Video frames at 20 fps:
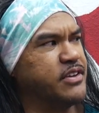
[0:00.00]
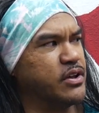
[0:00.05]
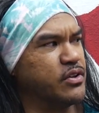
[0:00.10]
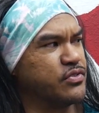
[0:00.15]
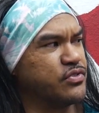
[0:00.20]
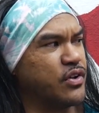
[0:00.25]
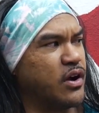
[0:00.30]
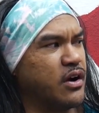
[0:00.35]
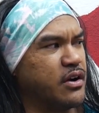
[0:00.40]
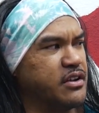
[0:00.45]
feel
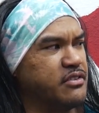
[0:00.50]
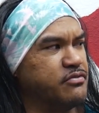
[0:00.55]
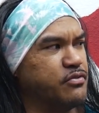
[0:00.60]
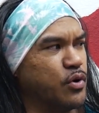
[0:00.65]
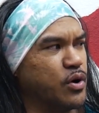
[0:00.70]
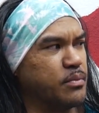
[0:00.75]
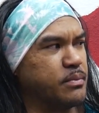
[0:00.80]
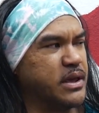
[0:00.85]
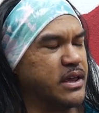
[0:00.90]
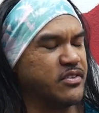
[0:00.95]
sorry
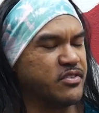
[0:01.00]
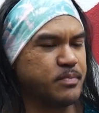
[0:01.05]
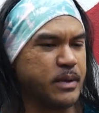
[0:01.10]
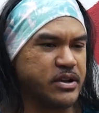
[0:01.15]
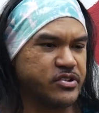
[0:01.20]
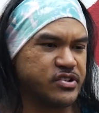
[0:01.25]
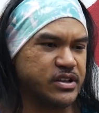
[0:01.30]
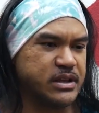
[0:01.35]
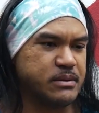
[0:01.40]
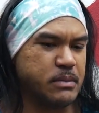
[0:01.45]
for me,
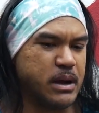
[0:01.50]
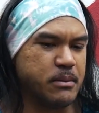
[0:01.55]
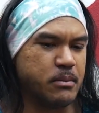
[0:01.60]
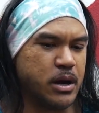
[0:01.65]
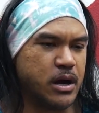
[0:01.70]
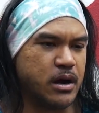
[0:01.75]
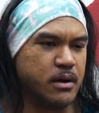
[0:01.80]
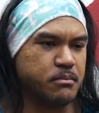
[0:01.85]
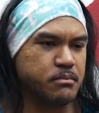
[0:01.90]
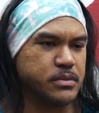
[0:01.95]
especially my
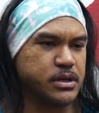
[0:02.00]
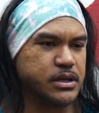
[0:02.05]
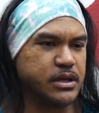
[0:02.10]
mom,